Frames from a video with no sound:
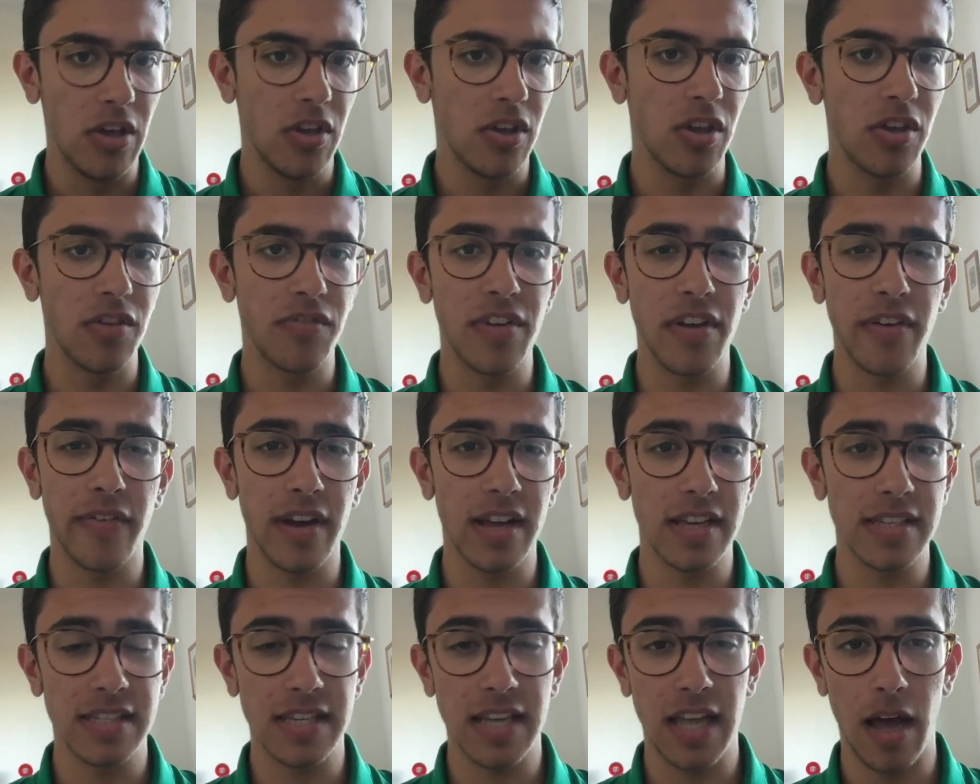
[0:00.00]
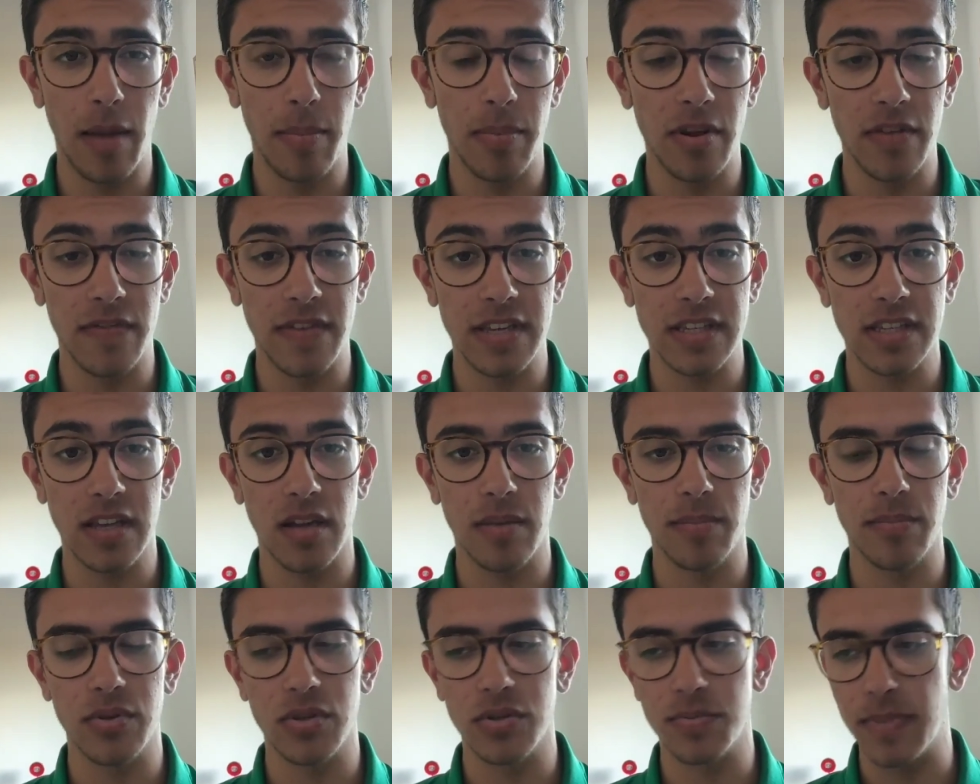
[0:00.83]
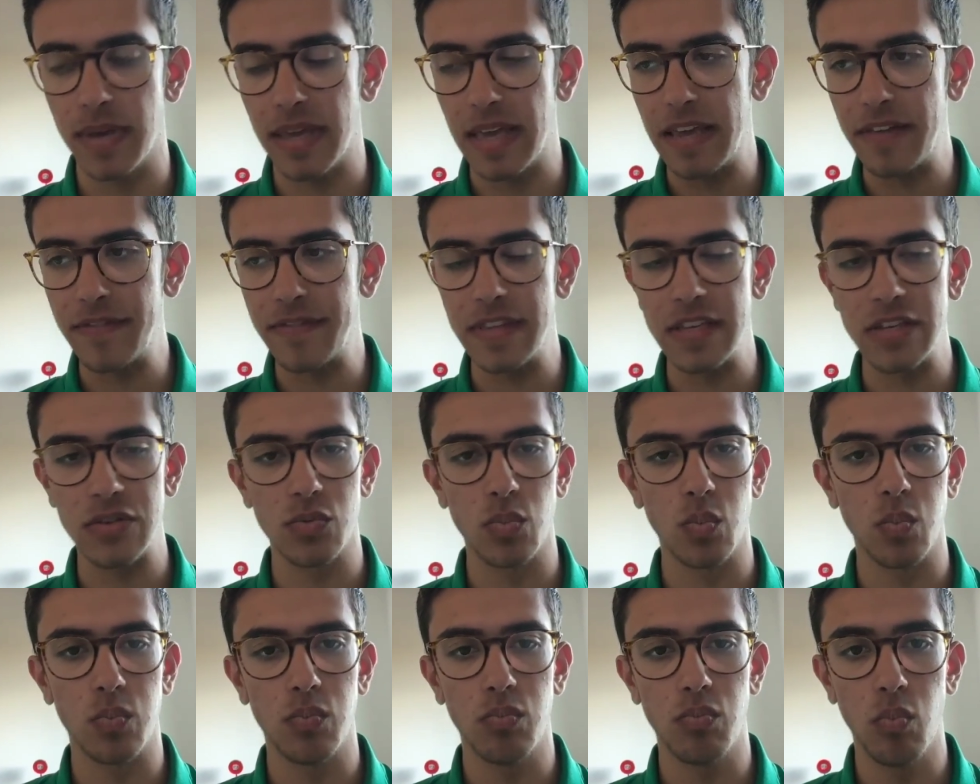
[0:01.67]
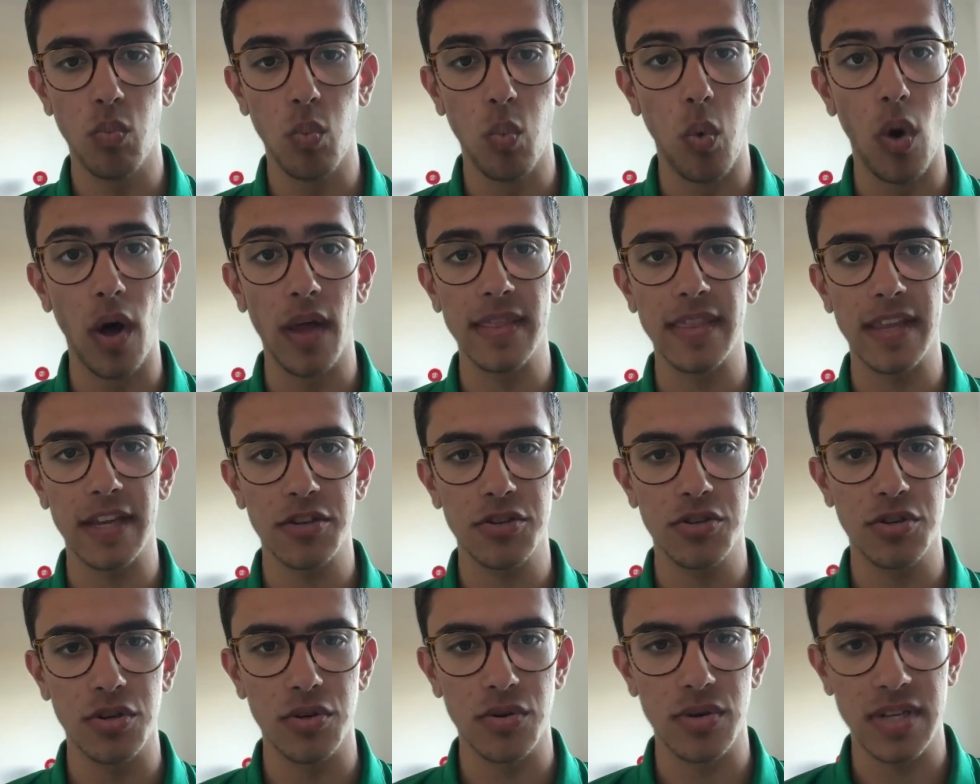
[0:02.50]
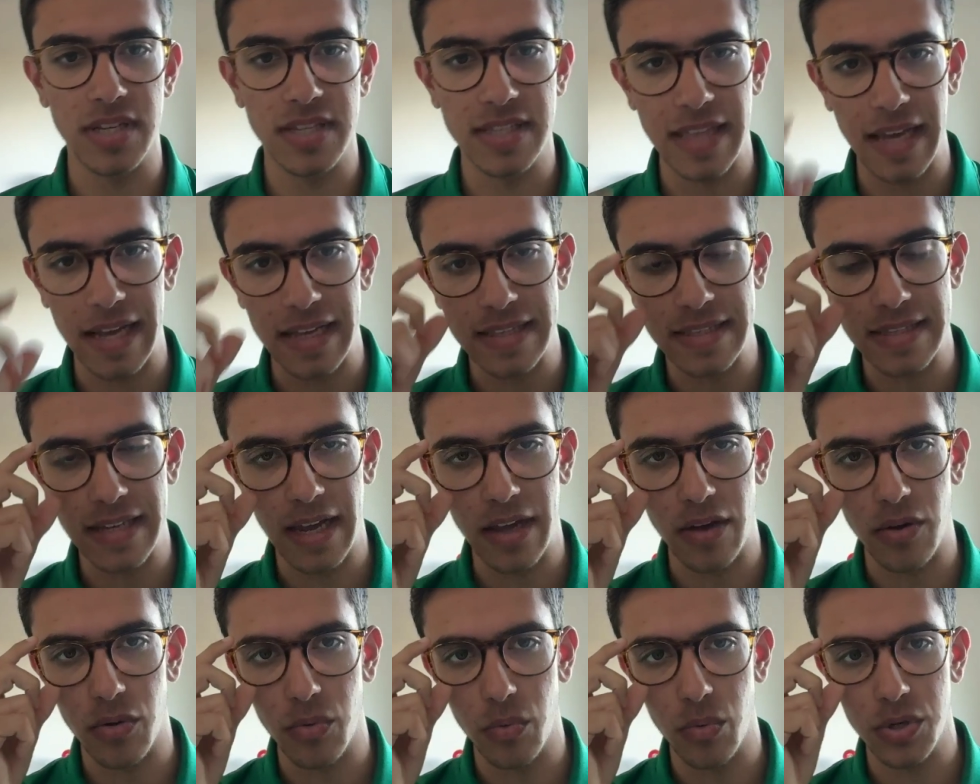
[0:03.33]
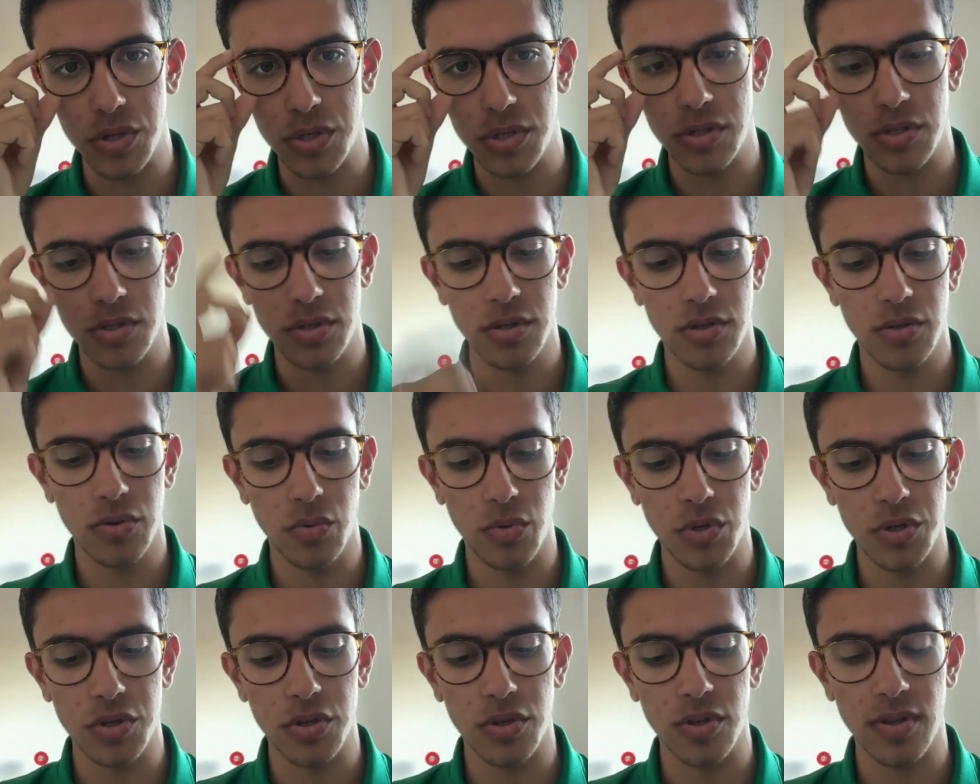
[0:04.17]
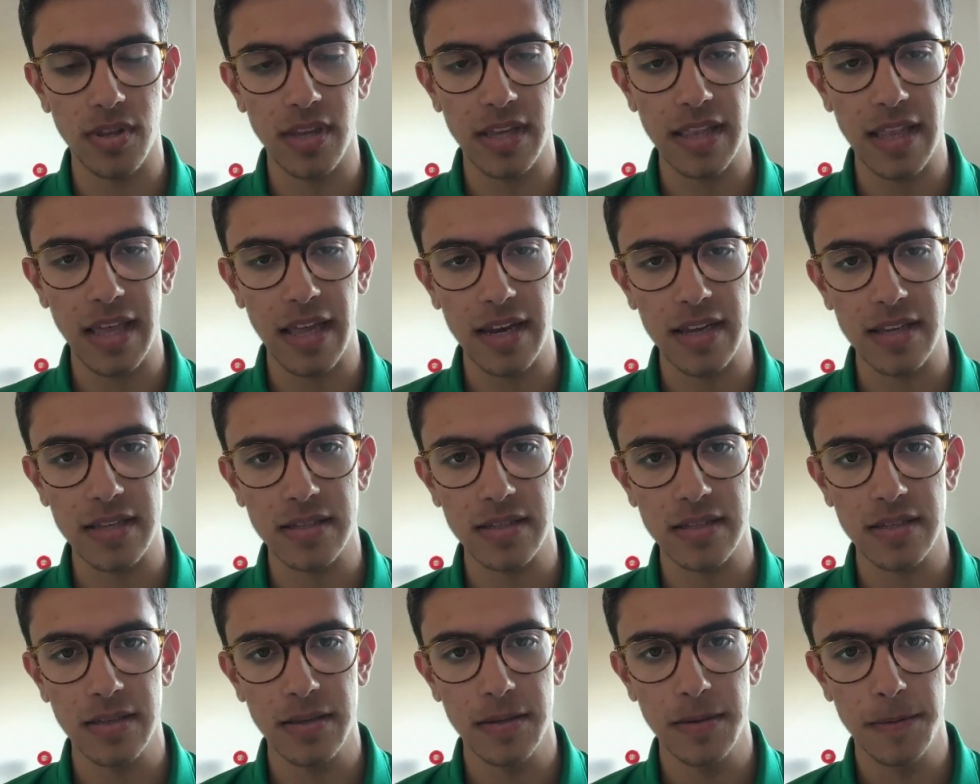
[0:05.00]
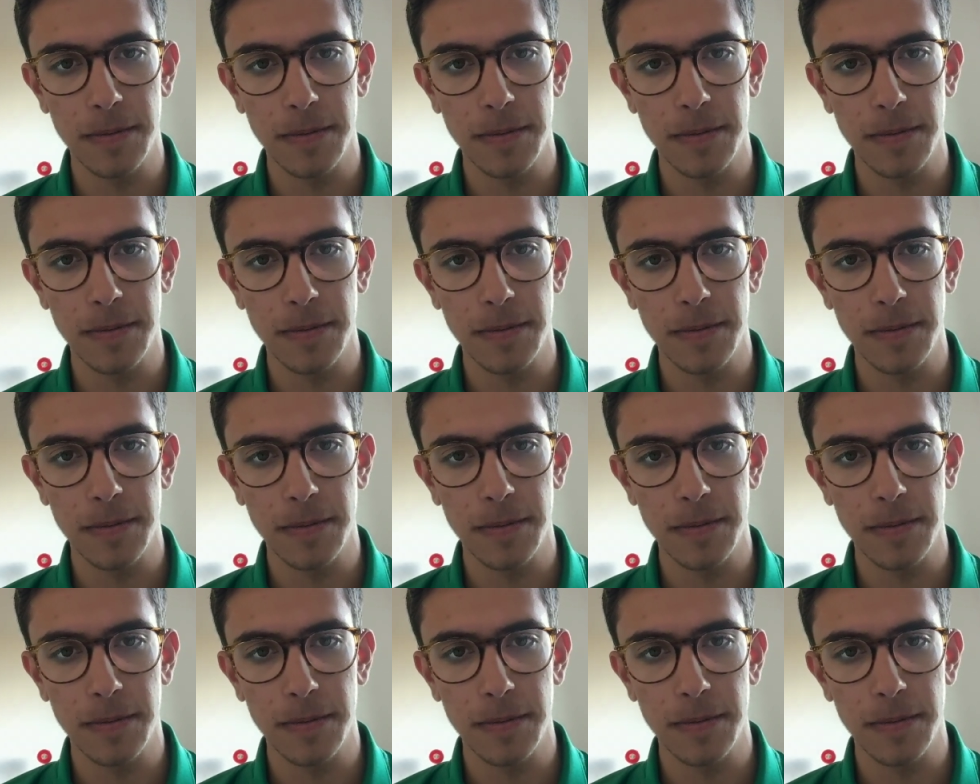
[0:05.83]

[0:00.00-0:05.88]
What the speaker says: You've given us a couple of examples, but if there's one that truly stands out, which do you think that is?